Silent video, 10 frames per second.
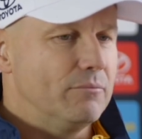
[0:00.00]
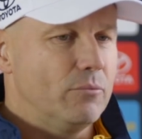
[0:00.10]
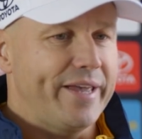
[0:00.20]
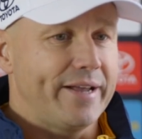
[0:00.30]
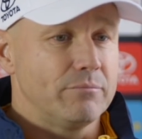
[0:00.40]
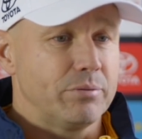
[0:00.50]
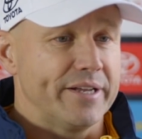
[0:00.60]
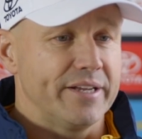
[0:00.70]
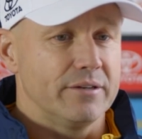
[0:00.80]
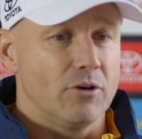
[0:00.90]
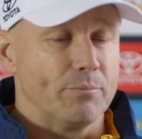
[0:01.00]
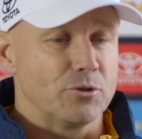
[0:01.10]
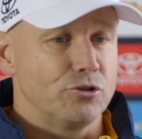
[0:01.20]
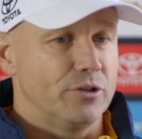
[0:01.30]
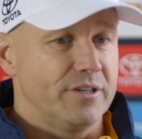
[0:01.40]
We had plenty of
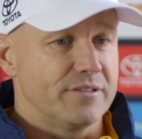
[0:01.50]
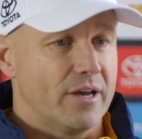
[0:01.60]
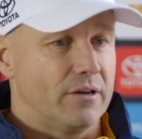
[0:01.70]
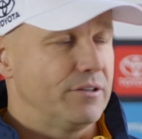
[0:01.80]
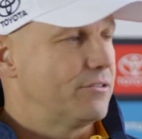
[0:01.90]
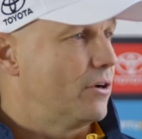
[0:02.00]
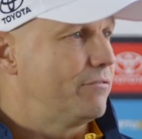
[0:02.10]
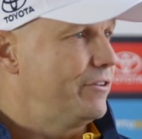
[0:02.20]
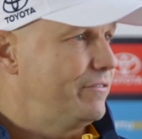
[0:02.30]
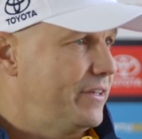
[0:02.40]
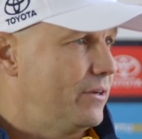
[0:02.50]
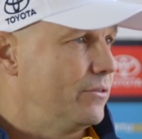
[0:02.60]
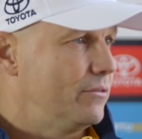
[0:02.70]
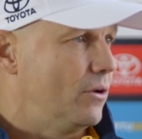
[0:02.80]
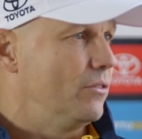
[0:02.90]
opportunities going inside 50
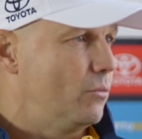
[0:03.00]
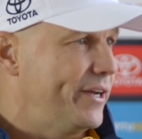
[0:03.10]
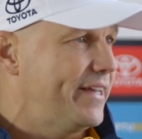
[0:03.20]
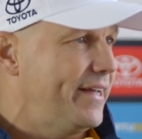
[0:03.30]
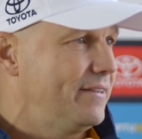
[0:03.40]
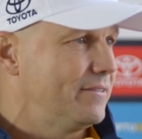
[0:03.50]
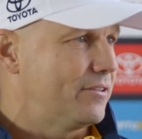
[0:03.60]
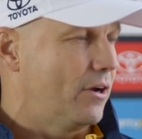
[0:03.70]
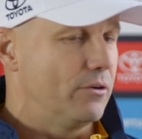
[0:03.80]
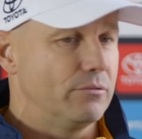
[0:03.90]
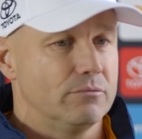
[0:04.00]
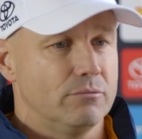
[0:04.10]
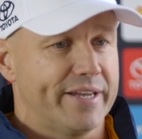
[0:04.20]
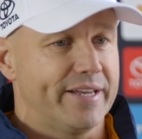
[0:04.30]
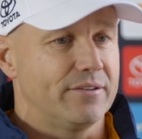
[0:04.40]
on the weekend, so
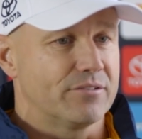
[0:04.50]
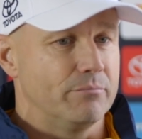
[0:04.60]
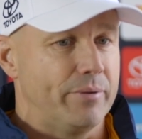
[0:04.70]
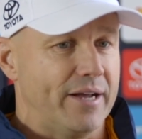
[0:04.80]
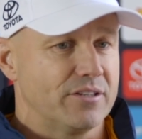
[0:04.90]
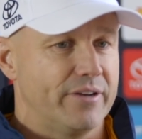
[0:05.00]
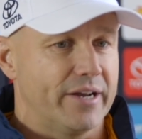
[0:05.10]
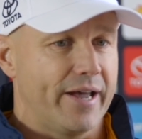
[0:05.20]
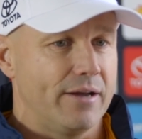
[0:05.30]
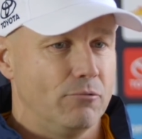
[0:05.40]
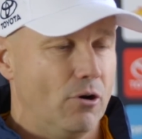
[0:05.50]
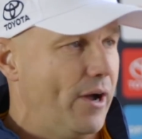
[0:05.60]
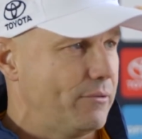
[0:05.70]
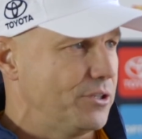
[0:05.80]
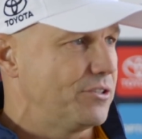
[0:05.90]
we're getting some parts of our game
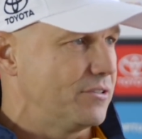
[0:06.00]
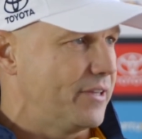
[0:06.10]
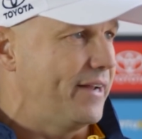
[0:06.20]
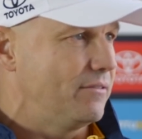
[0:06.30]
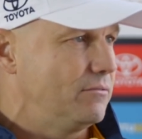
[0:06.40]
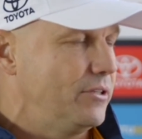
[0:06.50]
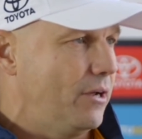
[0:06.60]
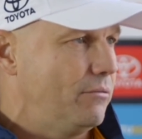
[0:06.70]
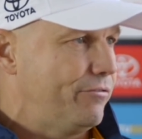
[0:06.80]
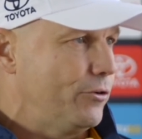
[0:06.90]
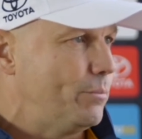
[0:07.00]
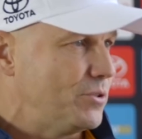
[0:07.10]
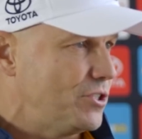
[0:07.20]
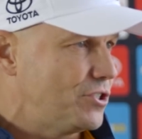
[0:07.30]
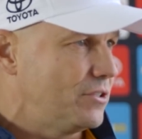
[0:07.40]
right, which is that, you know, field
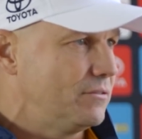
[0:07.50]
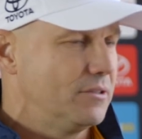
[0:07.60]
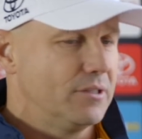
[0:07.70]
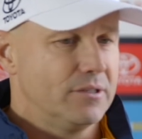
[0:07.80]
position,